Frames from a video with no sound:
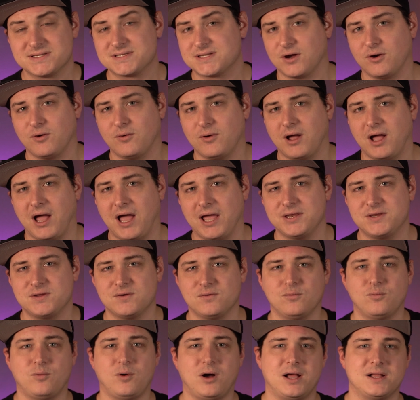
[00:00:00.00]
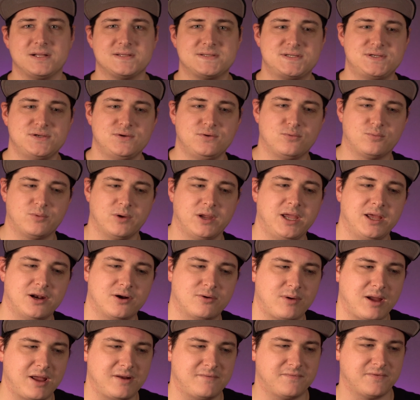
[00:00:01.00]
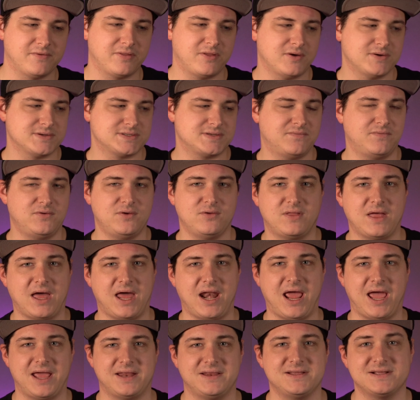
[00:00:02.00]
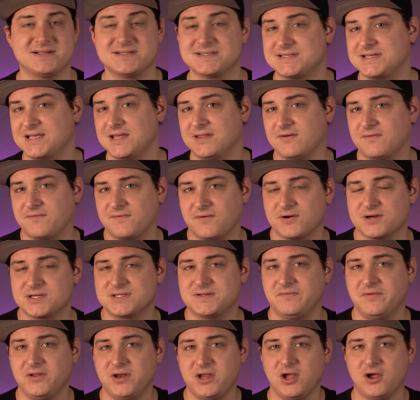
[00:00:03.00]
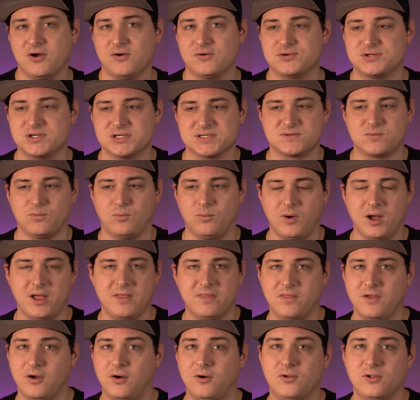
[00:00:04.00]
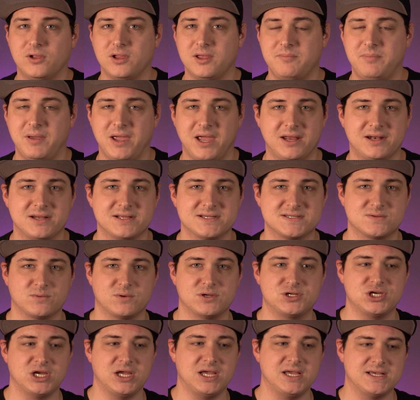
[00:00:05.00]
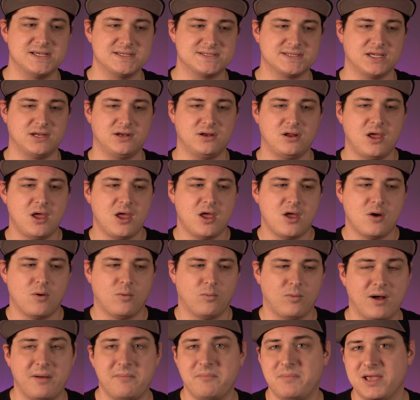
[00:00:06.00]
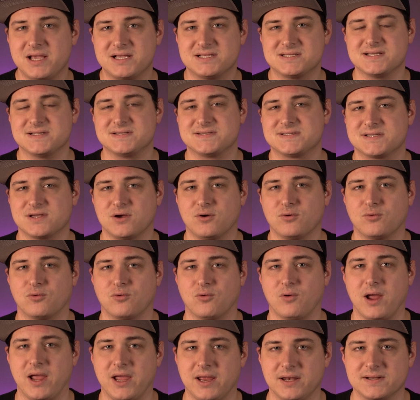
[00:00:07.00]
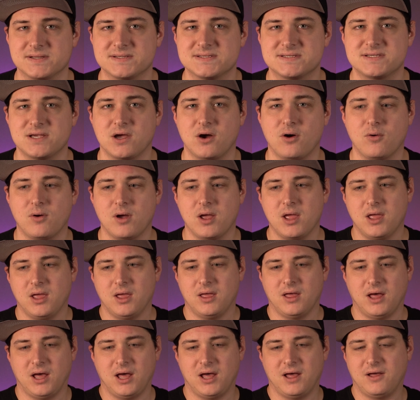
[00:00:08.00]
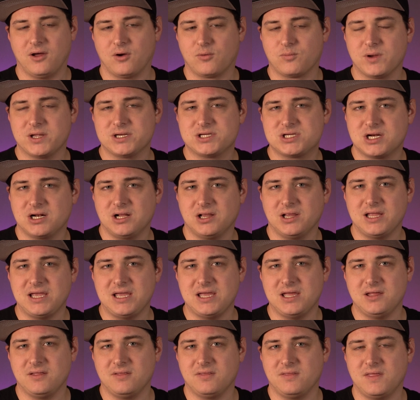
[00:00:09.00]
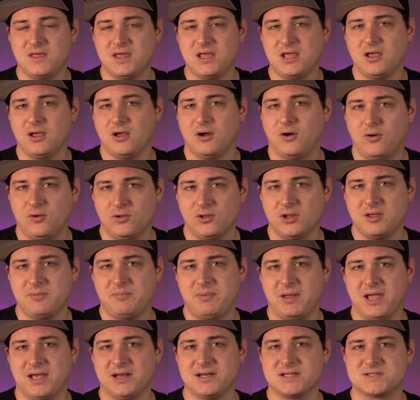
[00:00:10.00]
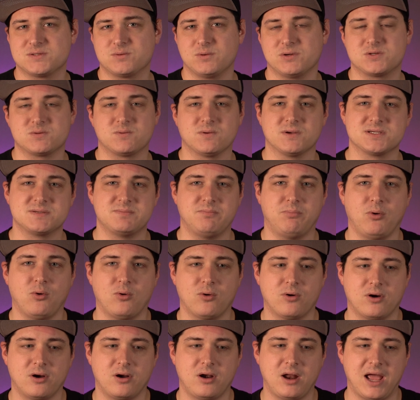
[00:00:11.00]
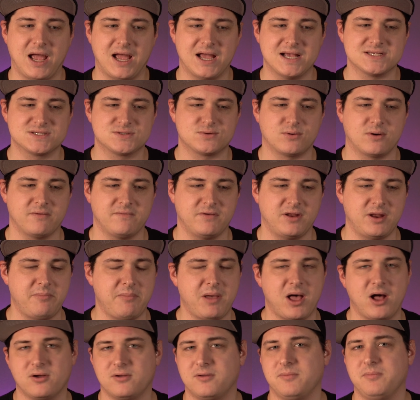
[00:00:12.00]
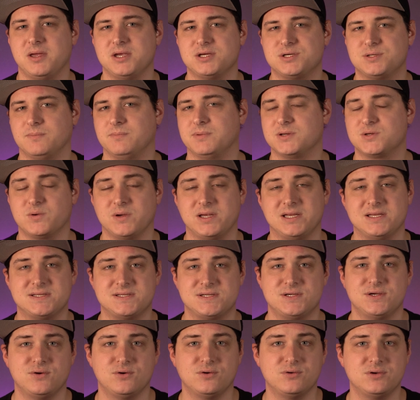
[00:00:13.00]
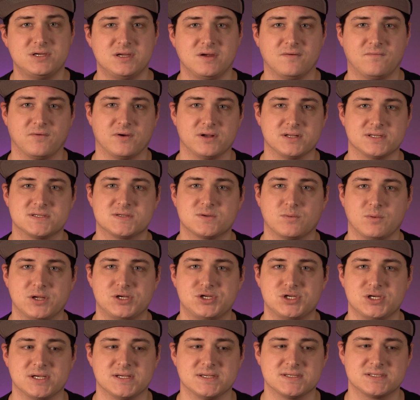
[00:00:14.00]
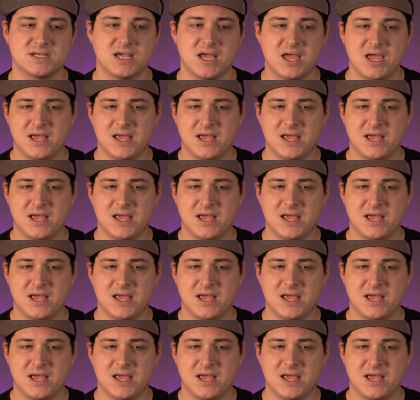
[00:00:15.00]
So I do want to reiterate for those of you that didn't see the first video just what the Holy Panda Switch is and what makes it so great. So originally the Holy Panda Switch was born as sort of an amalgamation between two different switches.